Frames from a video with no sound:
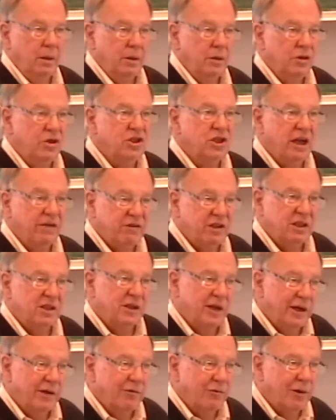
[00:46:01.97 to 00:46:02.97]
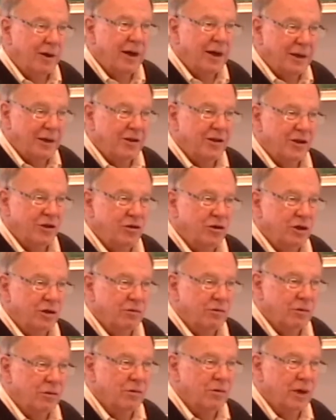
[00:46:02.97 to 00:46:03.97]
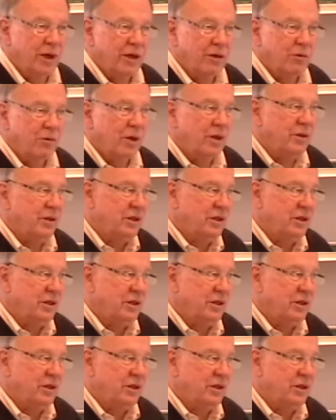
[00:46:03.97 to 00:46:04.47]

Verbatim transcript: You just have to say it right, and then you can write it right.